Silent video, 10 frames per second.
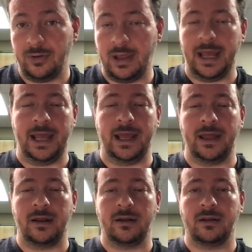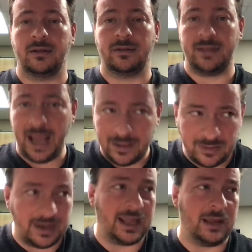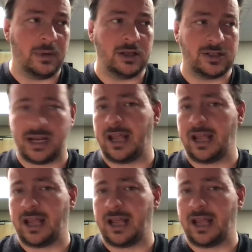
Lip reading: And that's an image that I